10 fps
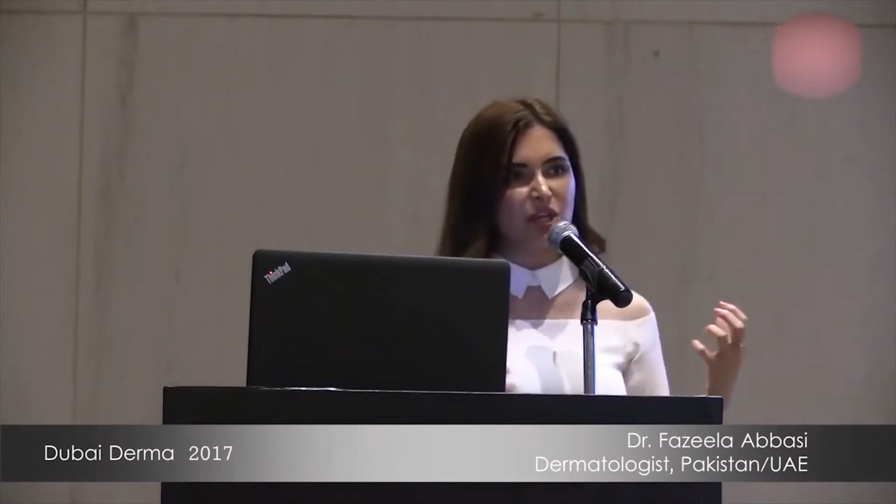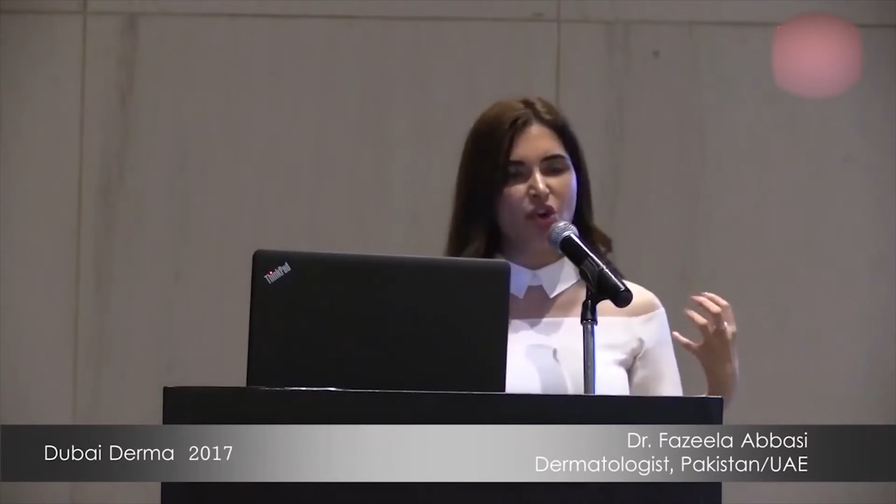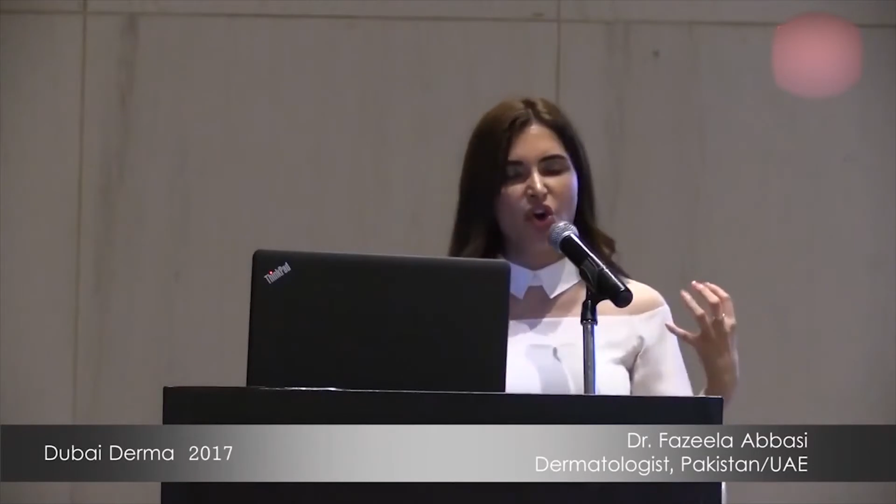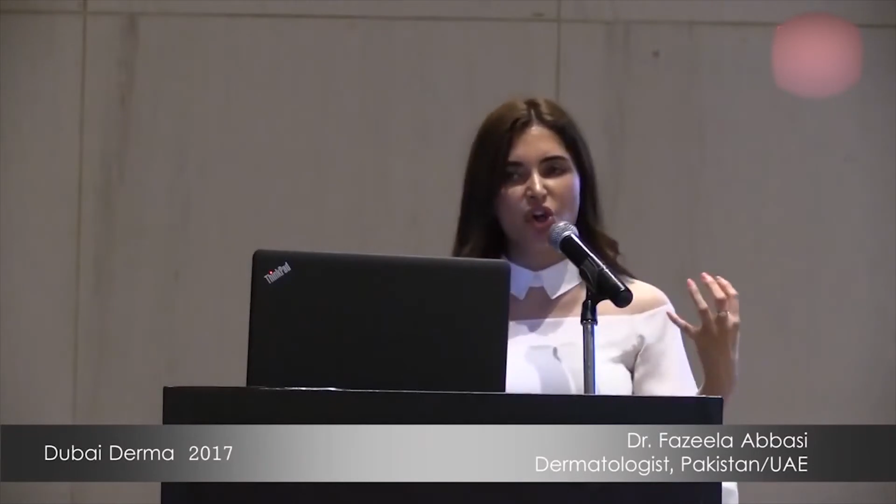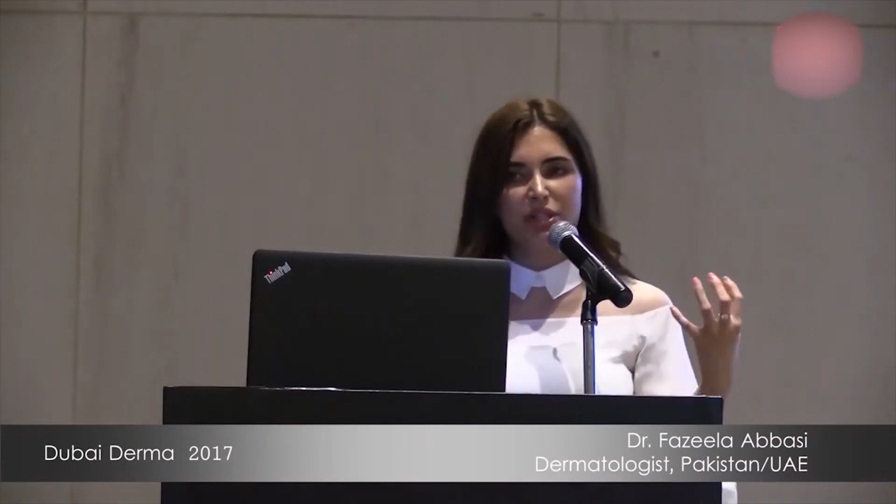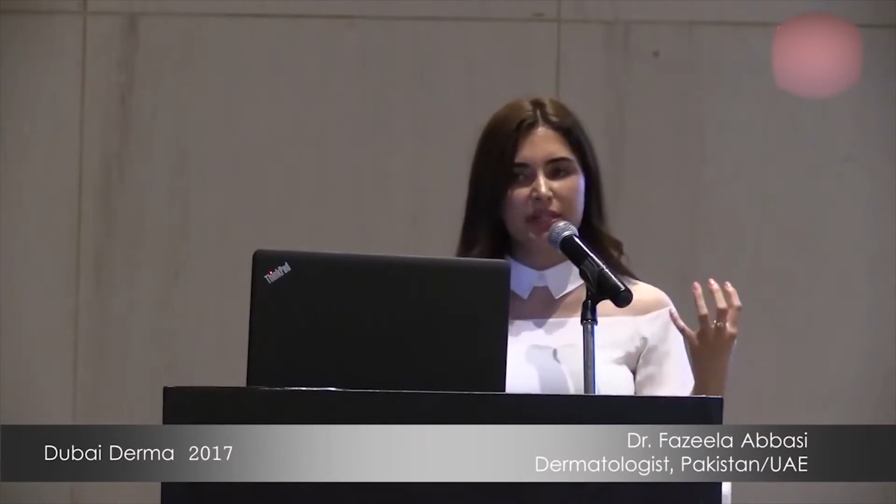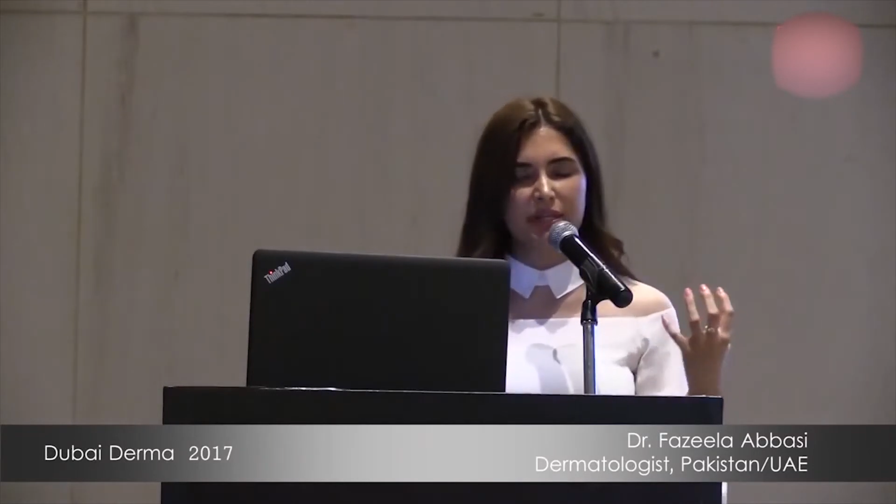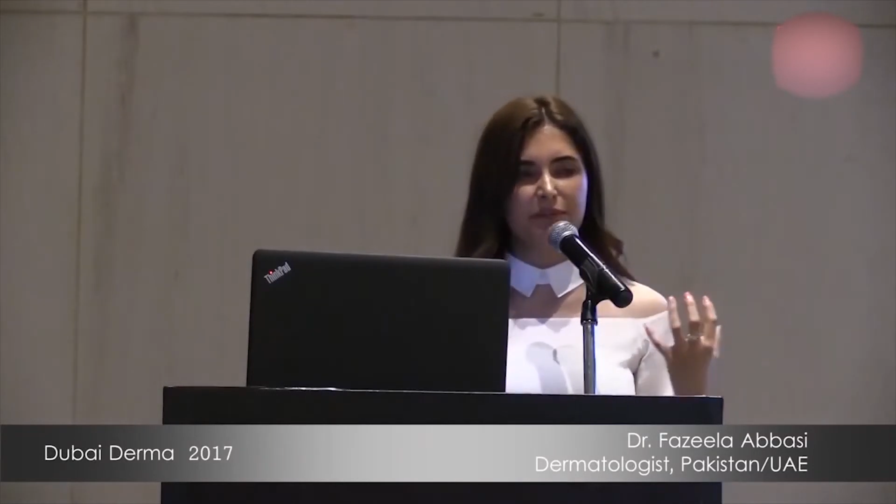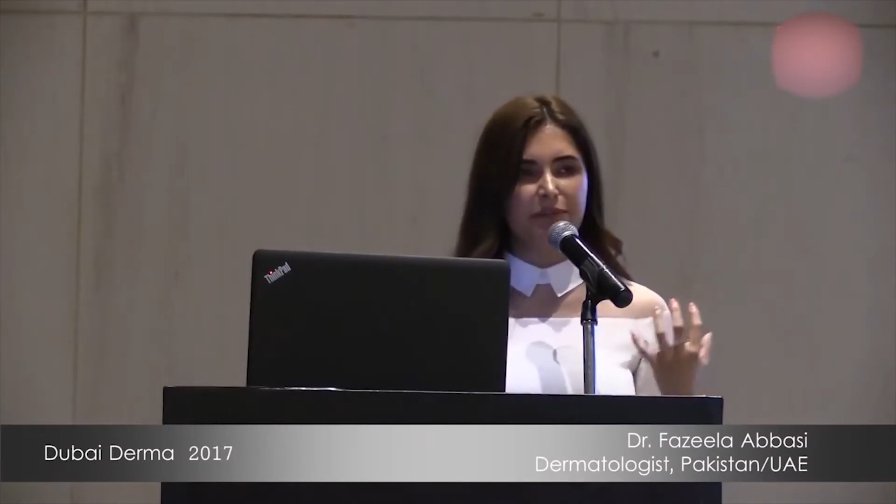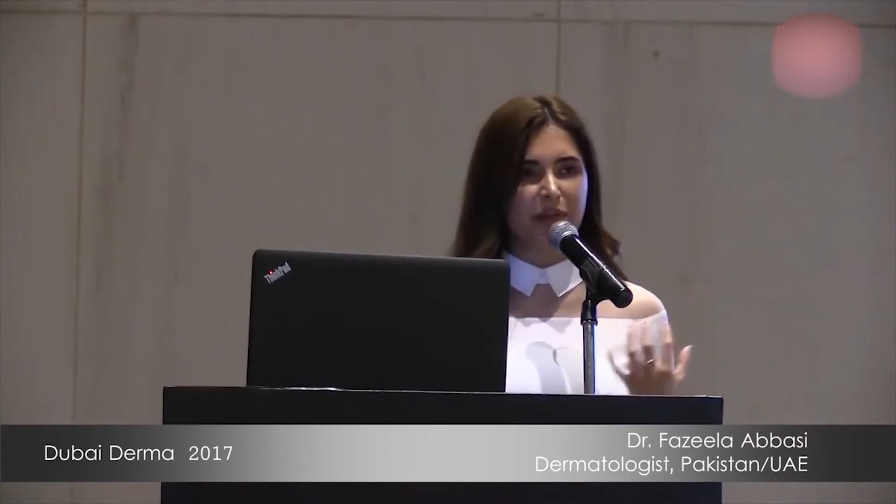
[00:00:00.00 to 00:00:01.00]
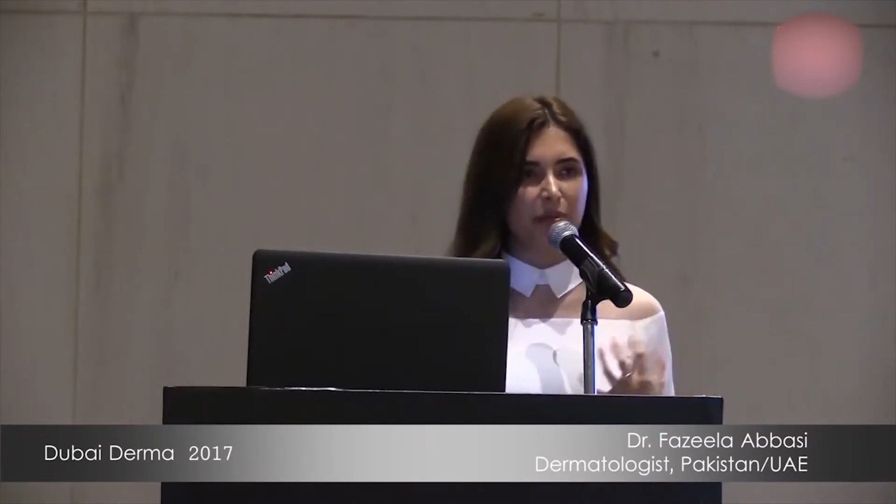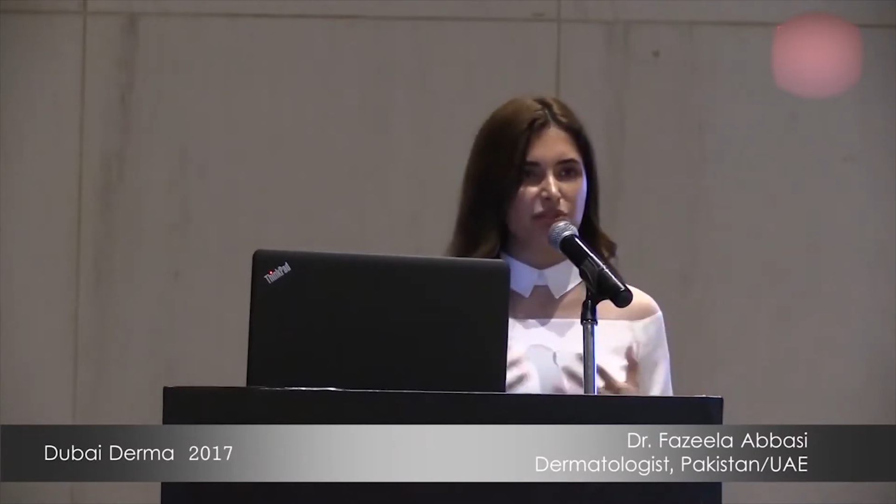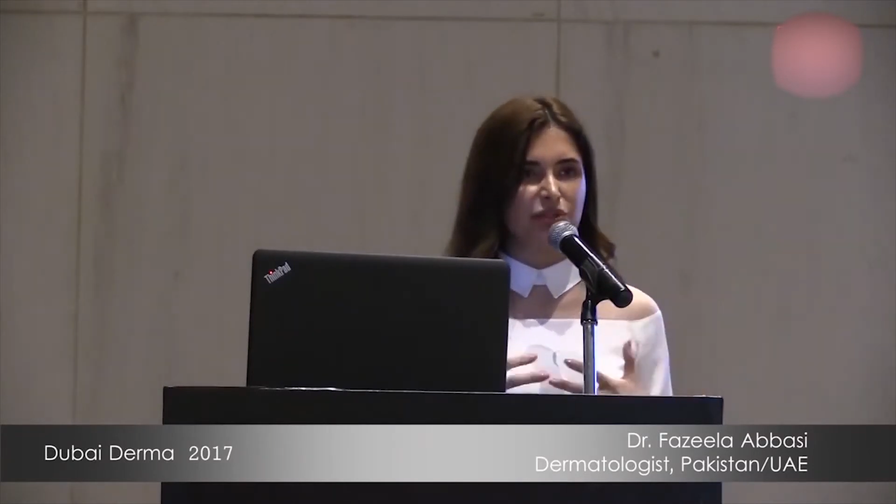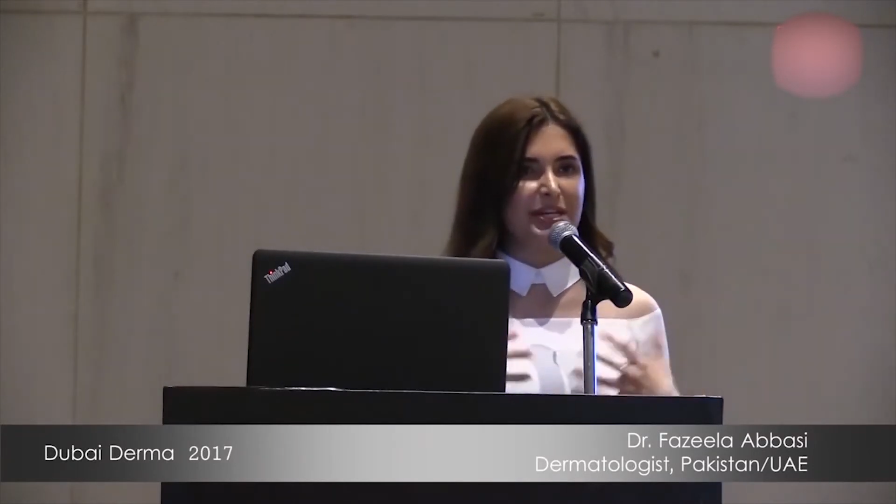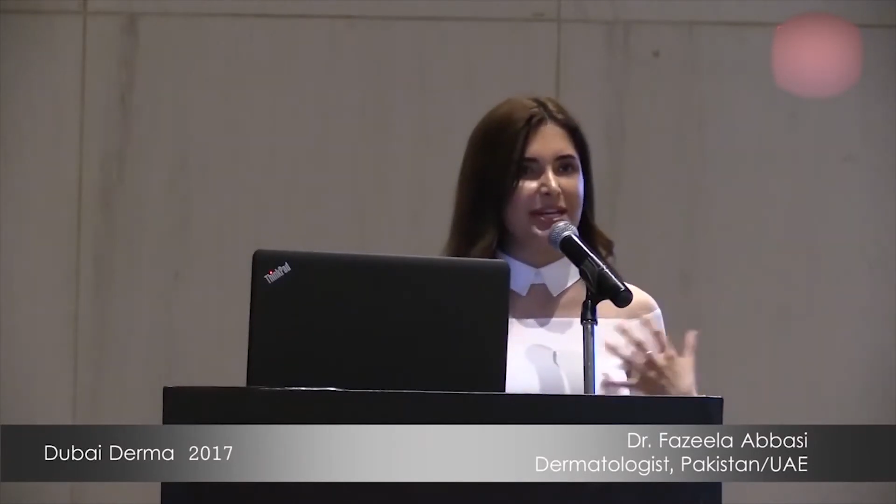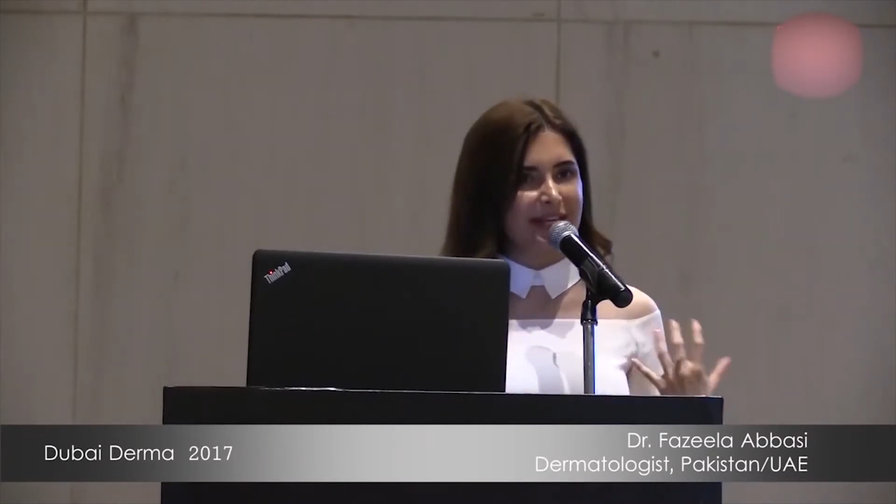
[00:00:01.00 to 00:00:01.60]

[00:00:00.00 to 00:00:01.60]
and all the inflammatory